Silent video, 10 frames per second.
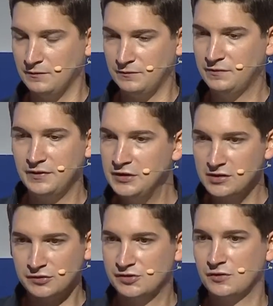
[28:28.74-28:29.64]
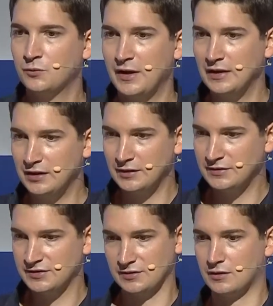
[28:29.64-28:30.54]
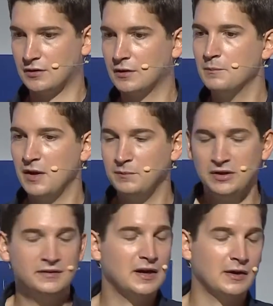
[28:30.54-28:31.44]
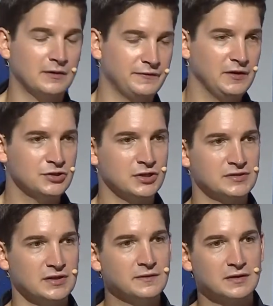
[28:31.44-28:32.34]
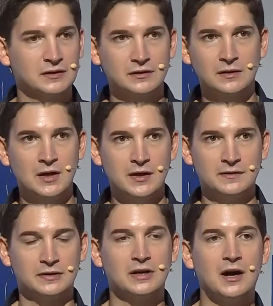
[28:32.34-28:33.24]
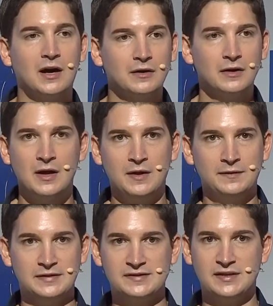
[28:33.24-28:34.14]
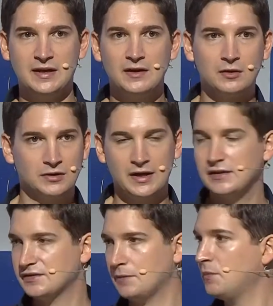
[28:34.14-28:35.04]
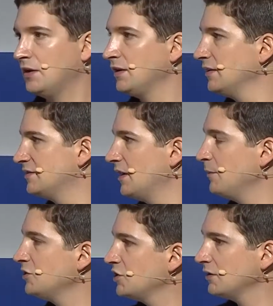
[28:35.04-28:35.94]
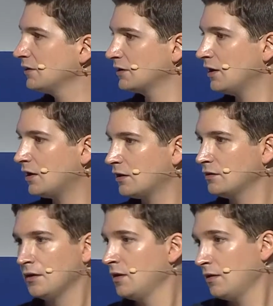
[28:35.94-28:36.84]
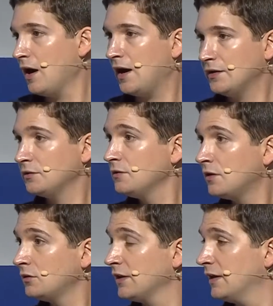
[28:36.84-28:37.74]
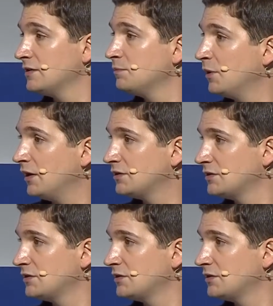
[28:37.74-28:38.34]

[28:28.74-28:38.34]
video surveillance, or maybe there are features in the car that say, okay, somebody is damaging the car. I don't know yet, but